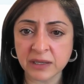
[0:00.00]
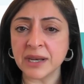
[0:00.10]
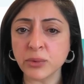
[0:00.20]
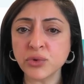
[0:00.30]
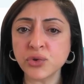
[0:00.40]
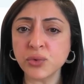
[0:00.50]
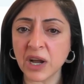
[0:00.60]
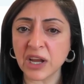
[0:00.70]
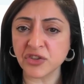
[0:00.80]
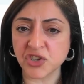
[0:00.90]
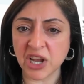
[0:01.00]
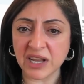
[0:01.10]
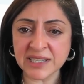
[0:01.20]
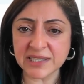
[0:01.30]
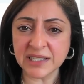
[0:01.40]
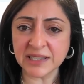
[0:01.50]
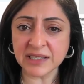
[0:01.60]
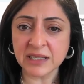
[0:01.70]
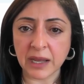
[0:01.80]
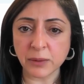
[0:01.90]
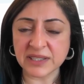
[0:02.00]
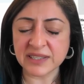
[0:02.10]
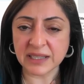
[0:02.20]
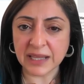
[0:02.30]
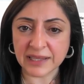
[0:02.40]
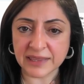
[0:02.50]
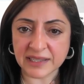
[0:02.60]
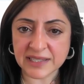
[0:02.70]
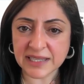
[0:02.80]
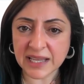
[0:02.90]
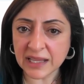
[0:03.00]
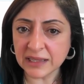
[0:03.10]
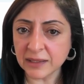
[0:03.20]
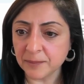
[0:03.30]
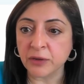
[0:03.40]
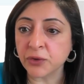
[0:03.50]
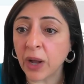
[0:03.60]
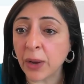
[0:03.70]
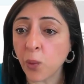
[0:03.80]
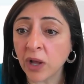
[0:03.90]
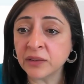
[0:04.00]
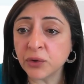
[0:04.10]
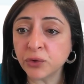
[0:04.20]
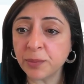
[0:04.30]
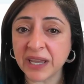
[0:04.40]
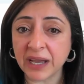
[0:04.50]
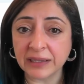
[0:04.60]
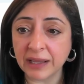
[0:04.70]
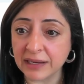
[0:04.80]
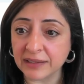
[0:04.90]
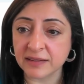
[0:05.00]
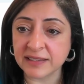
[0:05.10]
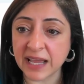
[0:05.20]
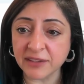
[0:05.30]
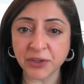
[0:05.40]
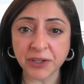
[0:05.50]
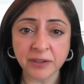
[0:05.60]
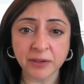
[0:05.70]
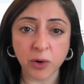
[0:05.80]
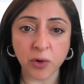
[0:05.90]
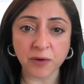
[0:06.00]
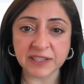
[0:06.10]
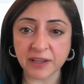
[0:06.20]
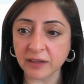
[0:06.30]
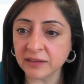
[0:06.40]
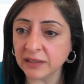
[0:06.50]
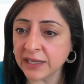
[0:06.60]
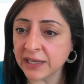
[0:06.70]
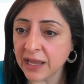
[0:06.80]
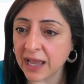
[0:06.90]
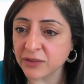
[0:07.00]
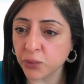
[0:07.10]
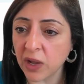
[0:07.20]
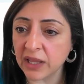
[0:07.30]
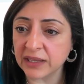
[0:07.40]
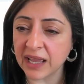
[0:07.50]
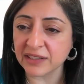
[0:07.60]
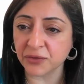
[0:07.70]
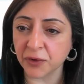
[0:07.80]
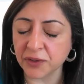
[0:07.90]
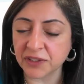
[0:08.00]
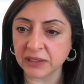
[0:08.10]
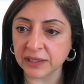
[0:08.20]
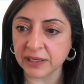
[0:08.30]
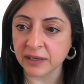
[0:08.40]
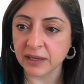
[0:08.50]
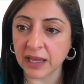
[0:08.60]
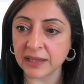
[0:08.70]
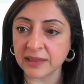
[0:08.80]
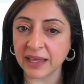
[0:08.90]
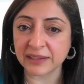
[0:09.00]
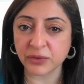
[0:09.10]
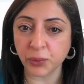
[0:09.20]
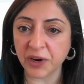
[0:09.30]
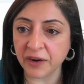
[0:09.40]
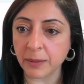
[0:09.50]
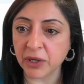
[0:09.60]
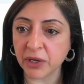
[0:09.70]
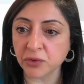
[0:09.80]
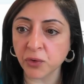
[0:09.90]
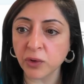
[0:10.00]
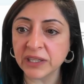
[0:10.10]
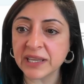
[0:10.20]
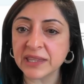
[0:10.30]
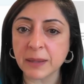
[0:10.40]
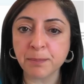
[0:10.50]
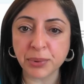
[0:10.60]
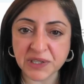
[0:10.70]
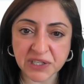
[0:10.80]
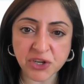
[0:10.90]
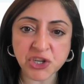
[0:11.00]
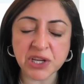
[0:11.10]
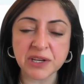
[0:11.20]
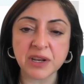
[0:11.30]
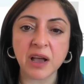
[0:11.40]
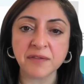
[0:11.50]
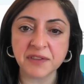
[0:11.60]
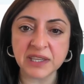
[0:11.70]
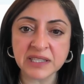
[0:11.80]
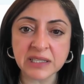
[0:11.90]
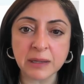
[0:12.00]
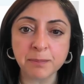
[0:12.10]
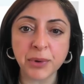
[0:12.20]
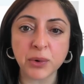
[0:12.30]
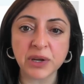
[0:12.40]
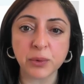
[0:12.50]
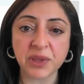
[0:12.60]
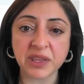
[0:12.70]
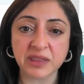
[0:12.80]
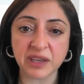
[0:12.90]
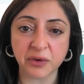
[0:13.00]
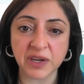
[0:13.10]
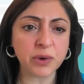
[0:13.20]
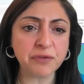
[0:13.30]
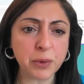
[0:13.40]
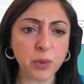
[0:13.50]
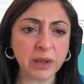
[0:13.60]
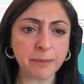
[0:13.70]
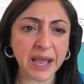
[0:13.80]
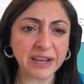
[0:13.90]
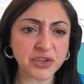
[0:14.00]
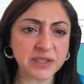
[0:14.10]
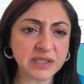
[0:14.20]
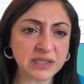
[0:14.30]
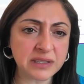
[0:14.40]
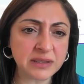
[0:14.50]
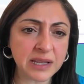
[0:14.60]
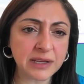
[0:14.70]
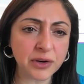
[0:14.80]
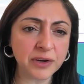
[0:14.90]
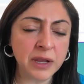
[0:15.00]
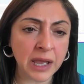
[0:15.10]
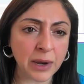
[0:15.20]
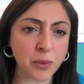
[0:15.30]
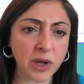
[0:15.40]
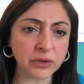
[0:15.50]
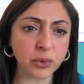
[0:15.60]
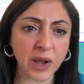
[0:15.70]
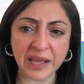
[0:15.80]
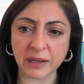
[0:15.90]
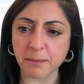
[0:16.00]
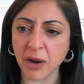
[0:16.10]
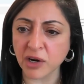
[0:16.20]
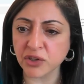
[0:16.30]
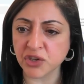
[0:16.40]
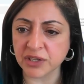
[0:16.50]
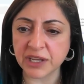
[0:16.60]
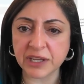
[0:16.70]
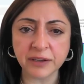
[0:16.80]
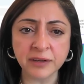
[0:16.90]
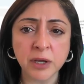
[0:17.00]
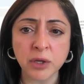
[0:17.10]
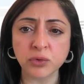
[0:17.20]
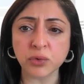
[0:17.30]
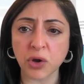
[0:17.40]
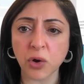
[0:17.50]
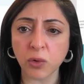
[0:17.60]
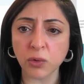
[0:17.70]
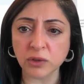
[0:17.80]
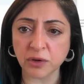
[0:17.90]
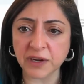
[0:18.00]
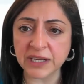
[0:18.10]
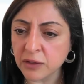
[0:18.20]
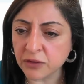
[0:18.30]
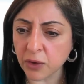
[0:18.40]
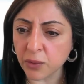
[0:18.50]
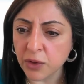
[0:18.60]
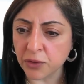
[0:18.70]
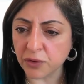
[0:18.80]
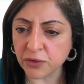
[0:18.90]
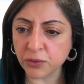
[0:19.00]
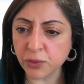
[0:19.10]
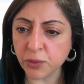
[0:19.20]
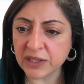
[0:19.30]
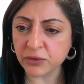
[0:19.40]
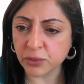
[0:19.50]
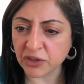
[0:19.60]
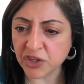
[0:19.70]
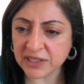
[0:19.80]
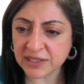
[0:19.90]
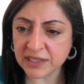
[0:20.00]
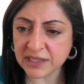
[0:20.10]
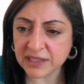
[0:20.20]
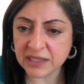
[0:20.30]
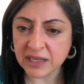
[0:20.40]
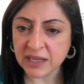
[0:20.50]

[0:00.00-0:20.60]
Now to adjust it, I will select the cell. So I want it to be aligned center, horizontally, as well as vertically. And that's where I'm controlling the position of this component within the grid. If I want to match this container, I want to add a margin here to the whole grid. So there's 2 ways to adjust this.